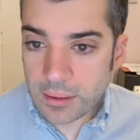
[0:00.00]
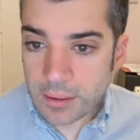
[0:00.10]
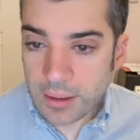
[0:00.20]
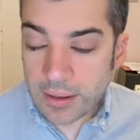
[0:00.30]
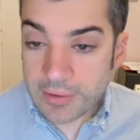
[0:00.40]

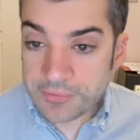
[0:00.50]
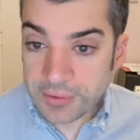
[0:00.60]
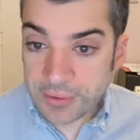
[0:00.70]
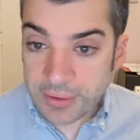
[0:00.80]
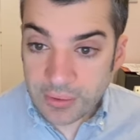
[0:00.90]
uh, I guess
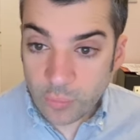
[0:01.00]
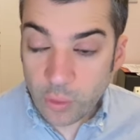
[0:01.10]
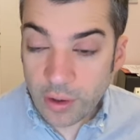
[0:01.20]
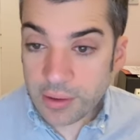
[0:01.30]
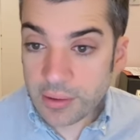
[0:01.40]
in a in a
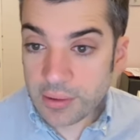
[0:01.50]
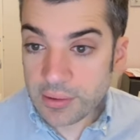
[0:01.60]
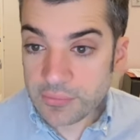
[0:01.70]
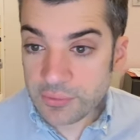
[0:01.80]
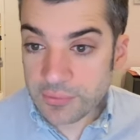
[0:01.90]
work
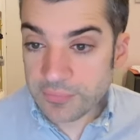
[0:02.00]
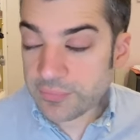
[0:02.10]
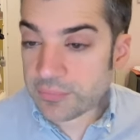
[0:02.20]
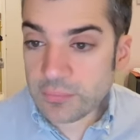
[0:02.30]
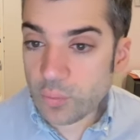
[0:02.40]
in a sort
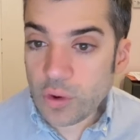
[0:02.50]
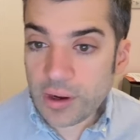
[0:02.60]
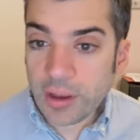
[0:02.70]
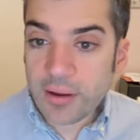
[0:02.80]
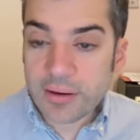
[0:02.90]
of
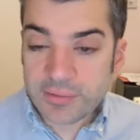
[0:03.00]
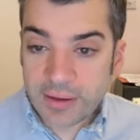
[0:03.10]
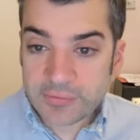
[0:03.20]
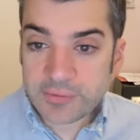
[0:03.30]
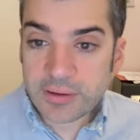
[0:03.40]
work
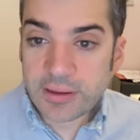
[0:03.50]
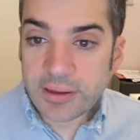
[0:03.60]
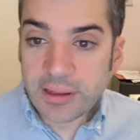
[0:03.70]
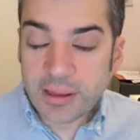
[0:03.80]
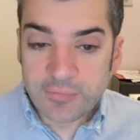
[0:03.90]
context,
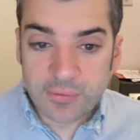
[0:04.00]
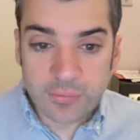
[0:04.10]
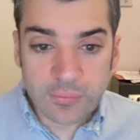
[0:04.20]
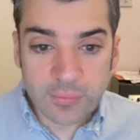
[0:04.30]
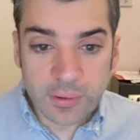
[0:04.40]
if
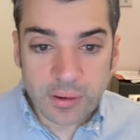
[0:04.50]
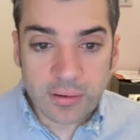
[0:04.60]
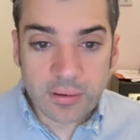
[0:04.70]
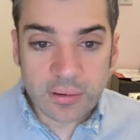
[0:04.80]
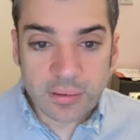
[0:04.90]
you
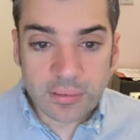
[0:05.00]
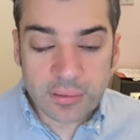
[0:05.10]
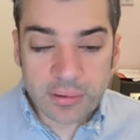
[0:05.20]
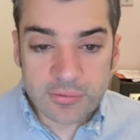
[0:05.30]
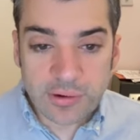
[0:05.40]
are
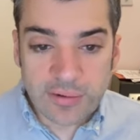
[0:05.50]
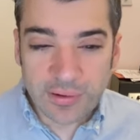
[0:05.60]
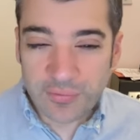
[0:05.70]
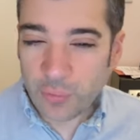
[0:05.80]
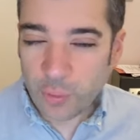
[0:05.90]

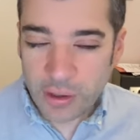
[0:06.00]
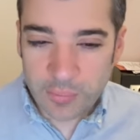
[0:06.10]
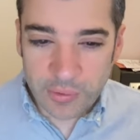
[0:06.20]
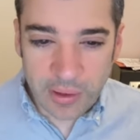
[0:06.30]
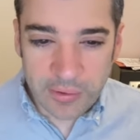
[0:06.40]
traveling for work,
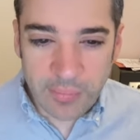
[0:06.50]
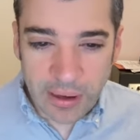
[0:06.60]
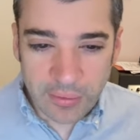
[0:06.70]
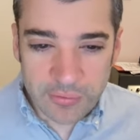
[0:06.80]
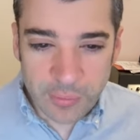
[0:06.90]
you get your
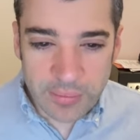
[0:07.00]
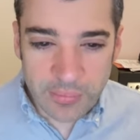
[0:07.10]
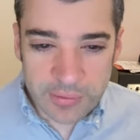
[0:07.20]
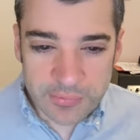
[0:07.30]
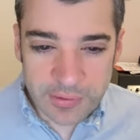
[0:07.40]
mileage
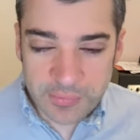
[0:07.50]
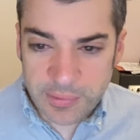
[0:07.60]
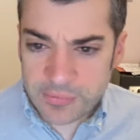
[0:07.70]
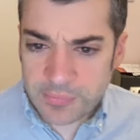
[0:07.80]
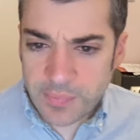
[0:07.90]
reimbursed, I
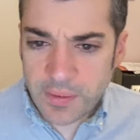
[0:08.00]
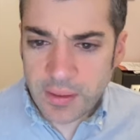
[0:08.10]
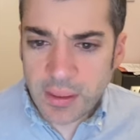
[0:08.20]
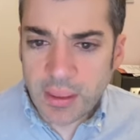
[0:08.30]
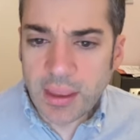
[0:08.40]
suppose.
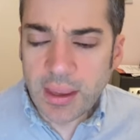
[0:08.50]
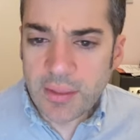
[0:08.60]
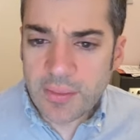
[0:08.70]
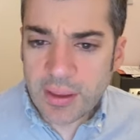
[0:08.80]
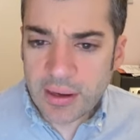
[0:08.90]

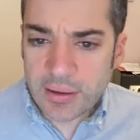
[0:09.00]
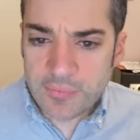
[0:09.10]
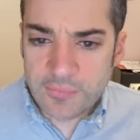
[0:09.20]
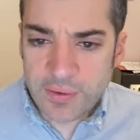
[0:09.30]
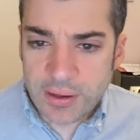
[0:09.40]
And
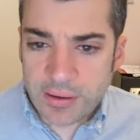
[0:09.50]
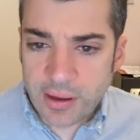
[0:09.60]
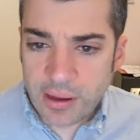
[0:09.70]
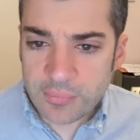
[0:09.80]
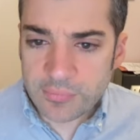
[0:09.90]
then
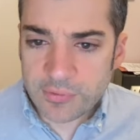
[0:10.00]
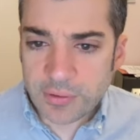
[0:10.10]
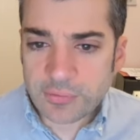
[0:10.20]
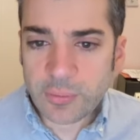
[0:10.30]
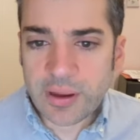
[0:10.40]
Vietnam's
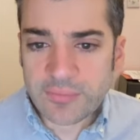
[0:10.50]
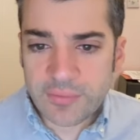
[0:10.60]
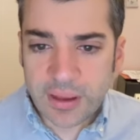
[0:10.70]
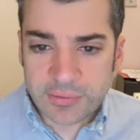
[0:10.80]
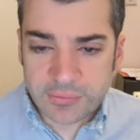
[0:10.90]
Nguyen
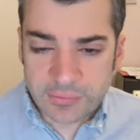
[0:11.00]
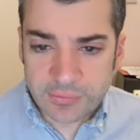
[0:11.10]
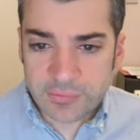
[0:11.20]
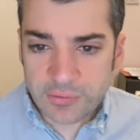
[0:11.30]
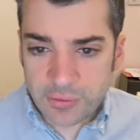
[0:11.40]
Van
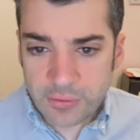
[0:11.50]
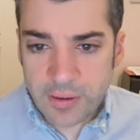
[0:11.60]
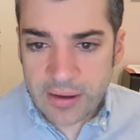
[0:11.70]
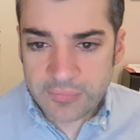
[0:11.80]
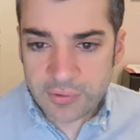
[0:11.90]

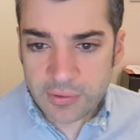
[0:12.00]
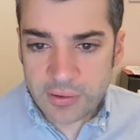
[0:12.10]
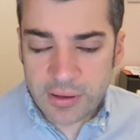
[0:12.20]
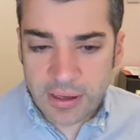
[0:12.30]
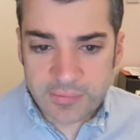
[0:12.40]
Thieu
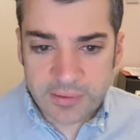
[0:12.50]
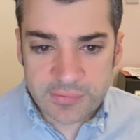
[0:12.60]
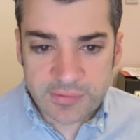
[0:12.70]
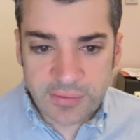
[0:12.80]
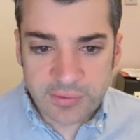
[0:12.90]
after
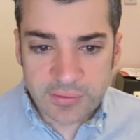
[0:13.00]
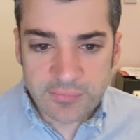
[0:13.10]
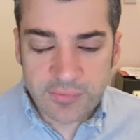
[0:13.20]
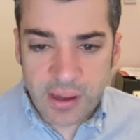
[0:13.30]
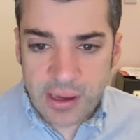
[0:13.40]

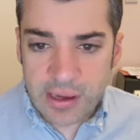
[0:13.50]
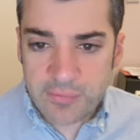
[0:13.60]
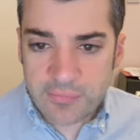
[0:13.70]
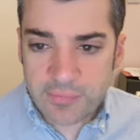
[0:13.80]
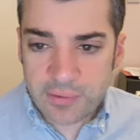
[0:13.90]

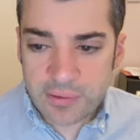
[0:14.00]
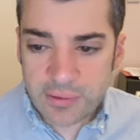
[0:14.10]
1975.